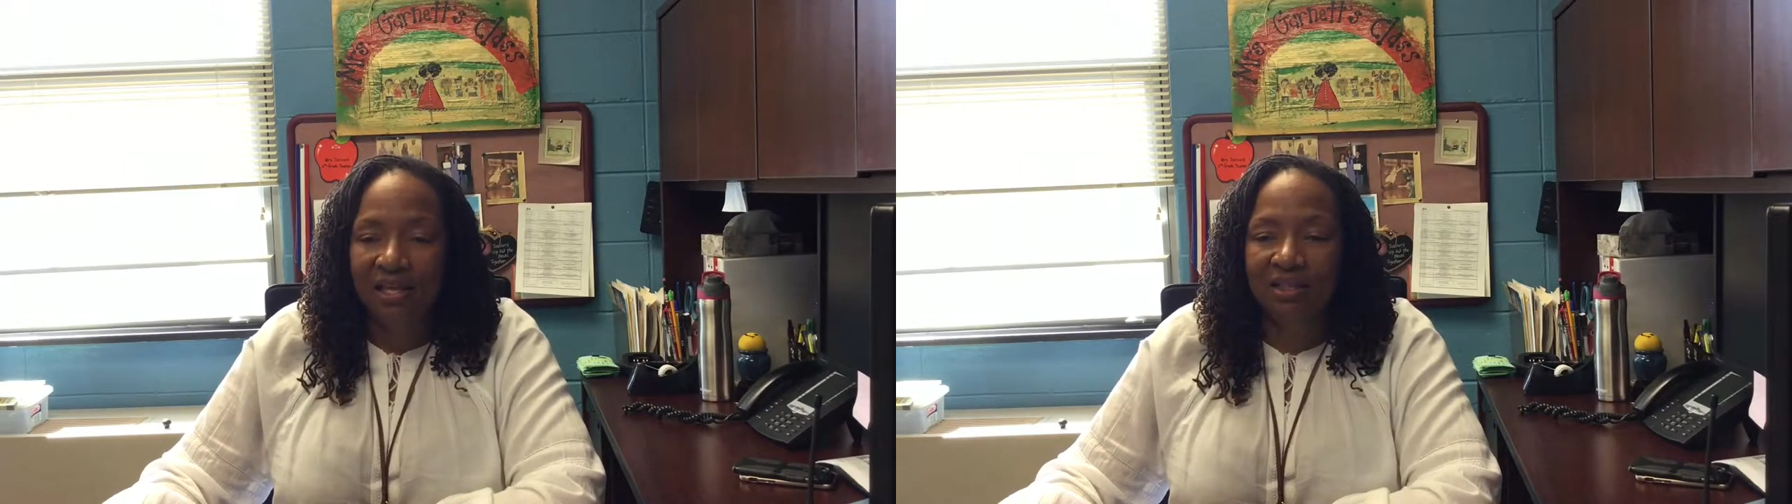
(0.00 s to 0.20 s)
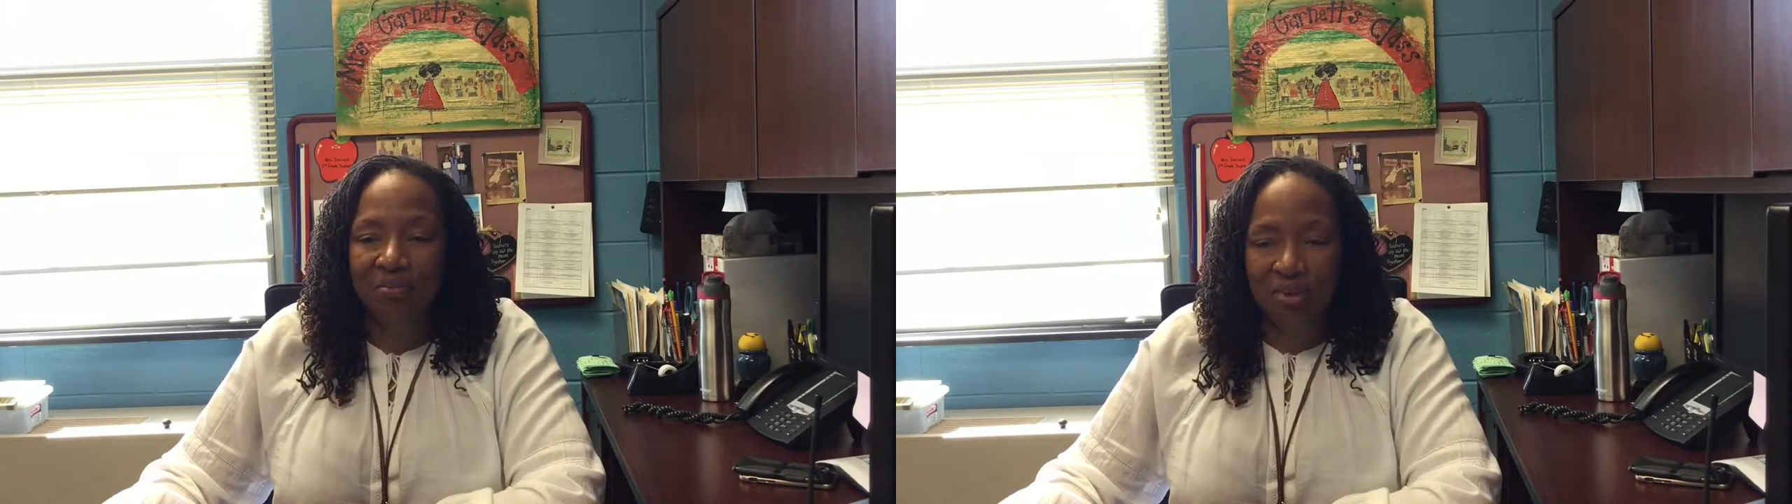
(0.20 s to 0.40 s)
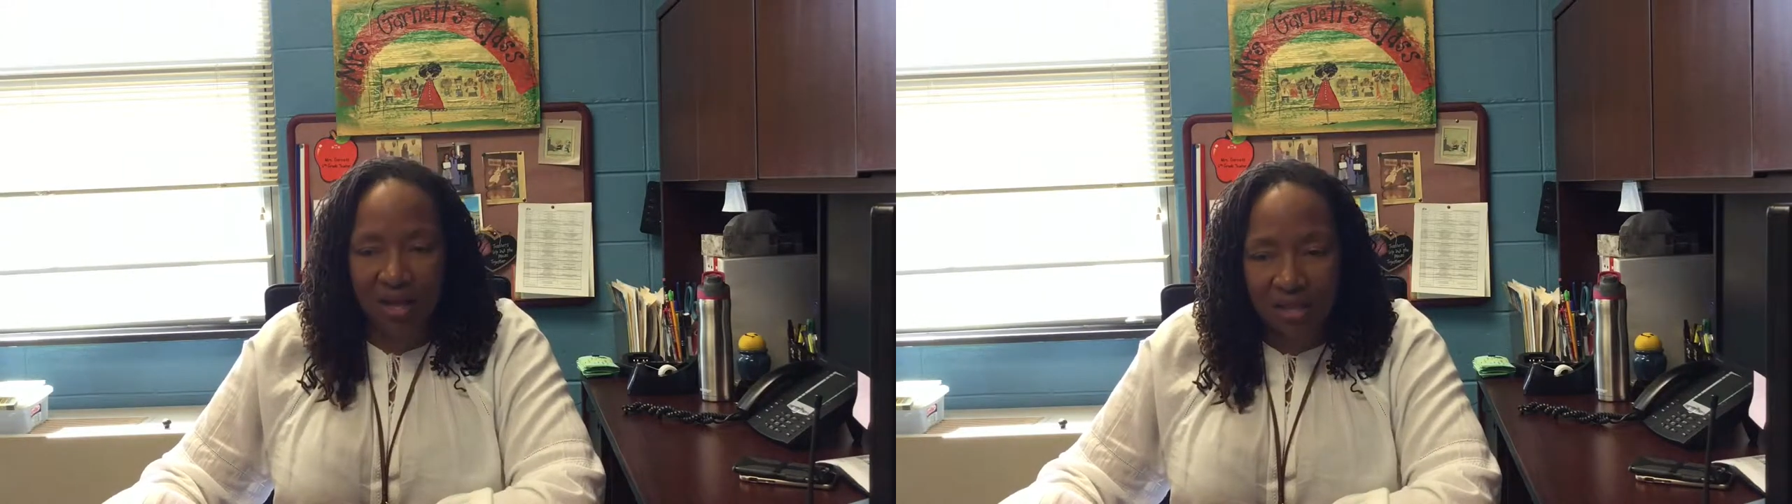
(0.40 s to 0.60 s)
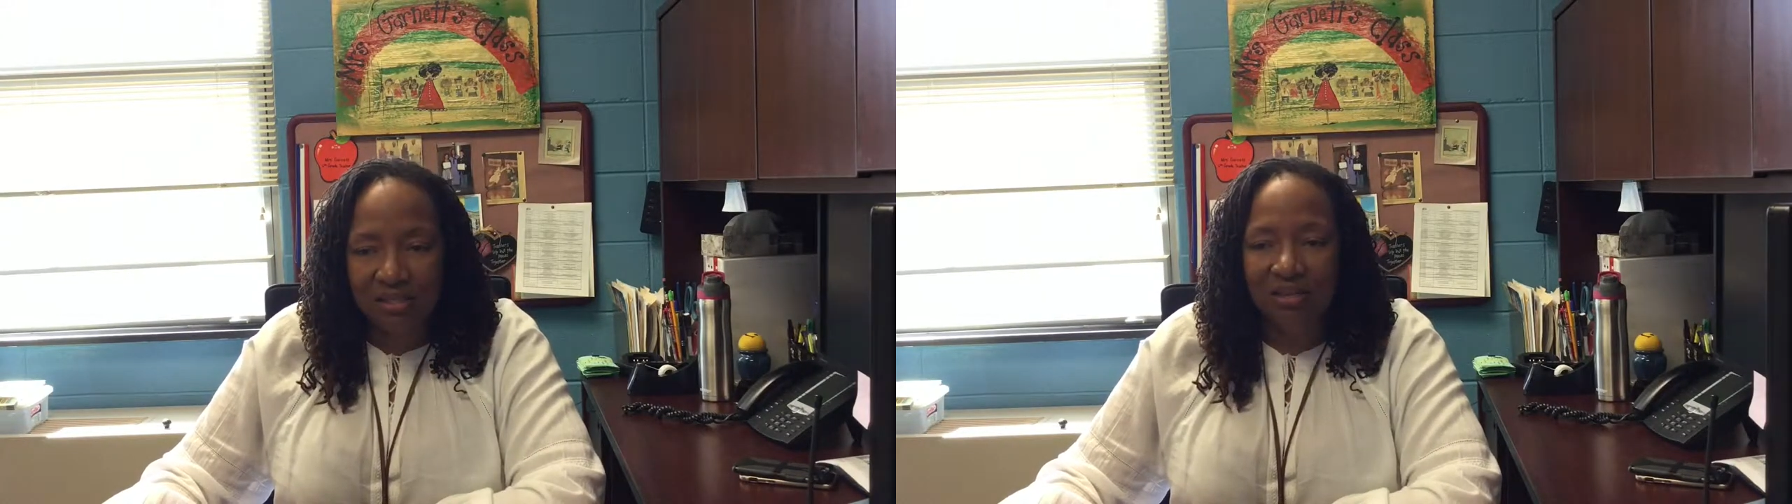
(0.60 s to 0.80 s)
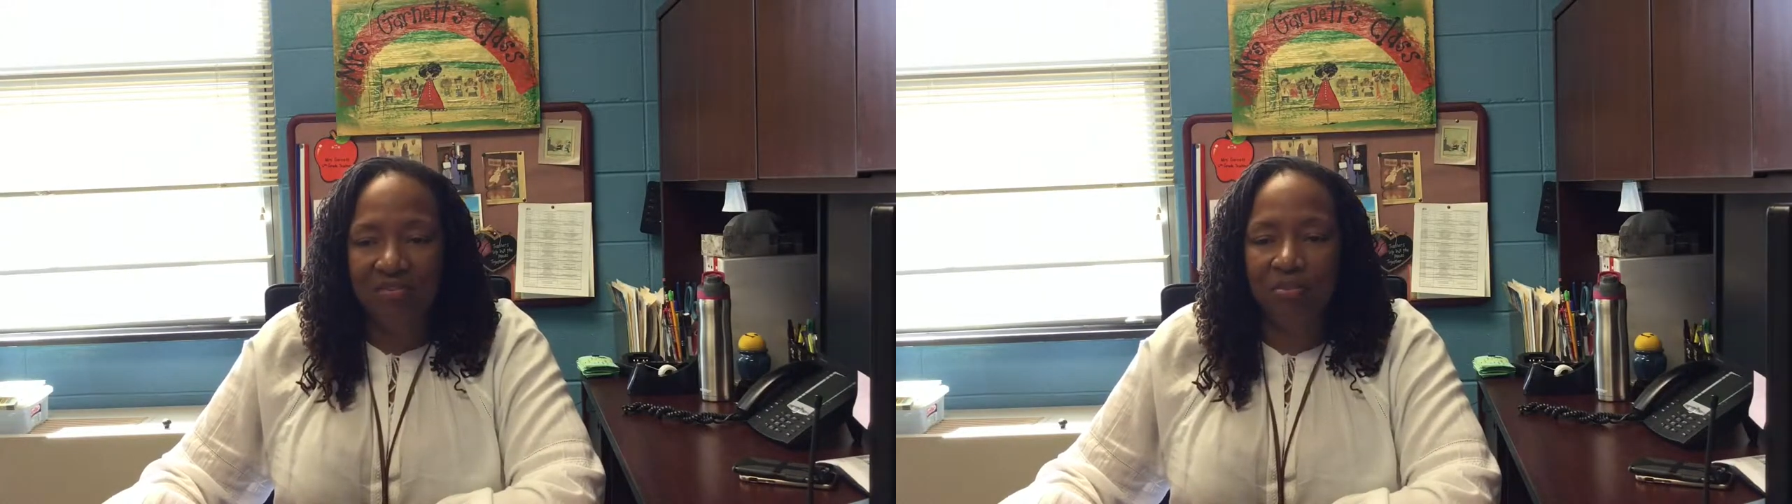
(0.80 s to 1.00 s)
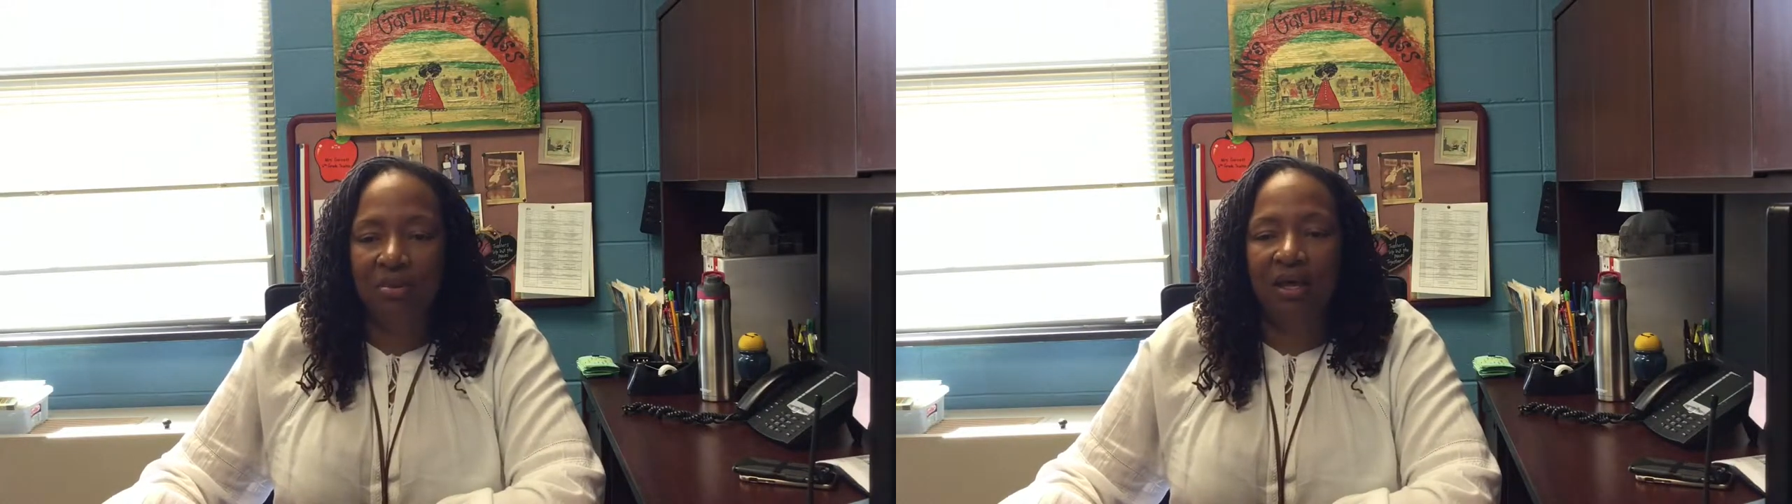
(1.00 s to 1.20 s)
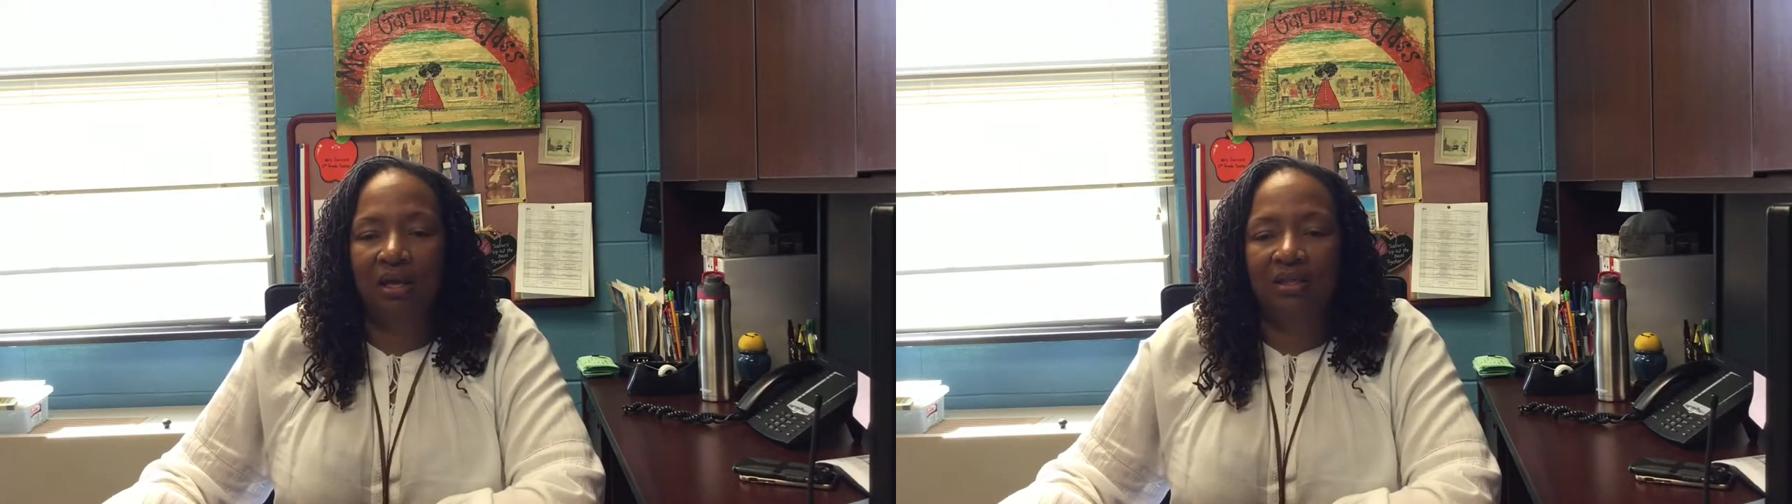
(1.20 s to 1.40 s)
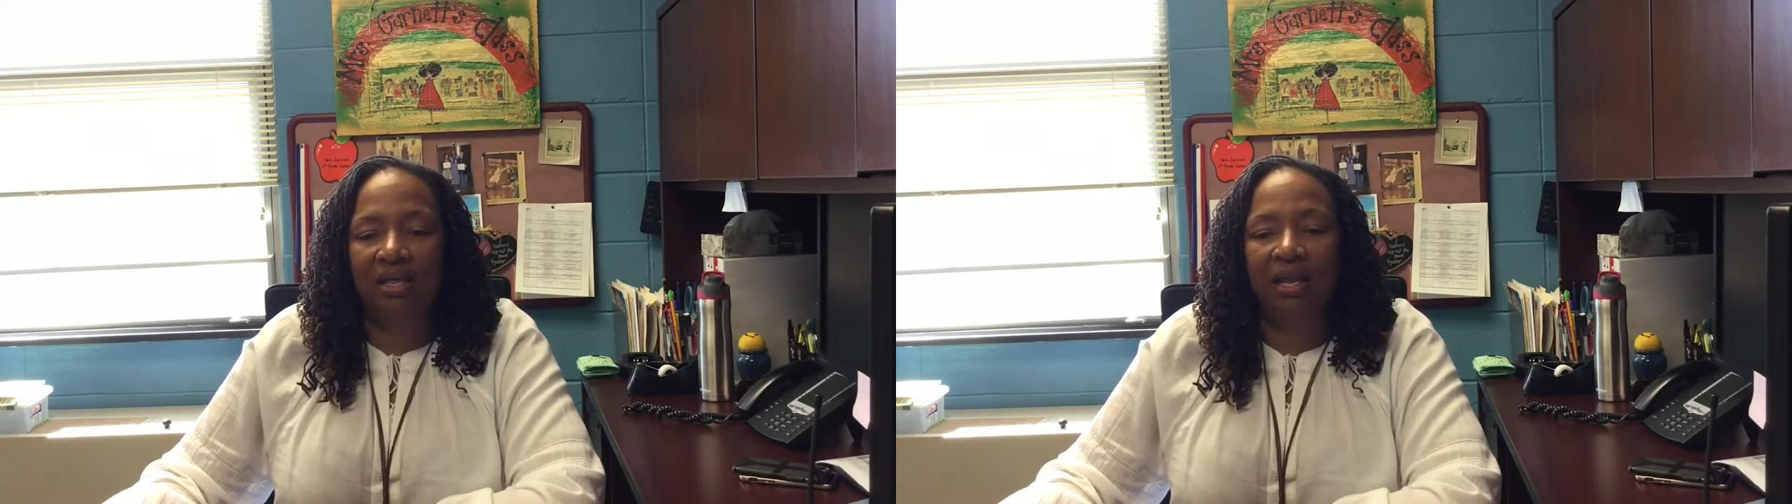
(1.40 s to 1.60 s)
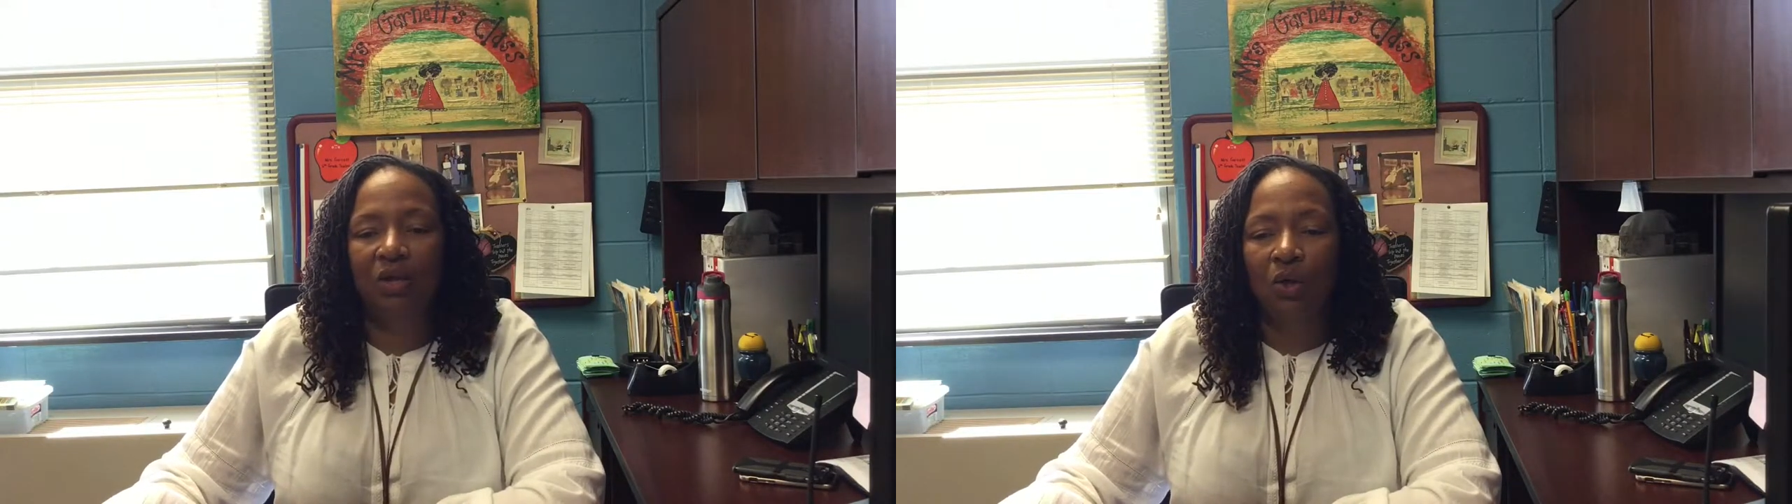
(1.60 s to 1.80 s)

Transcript: in the positive impact that a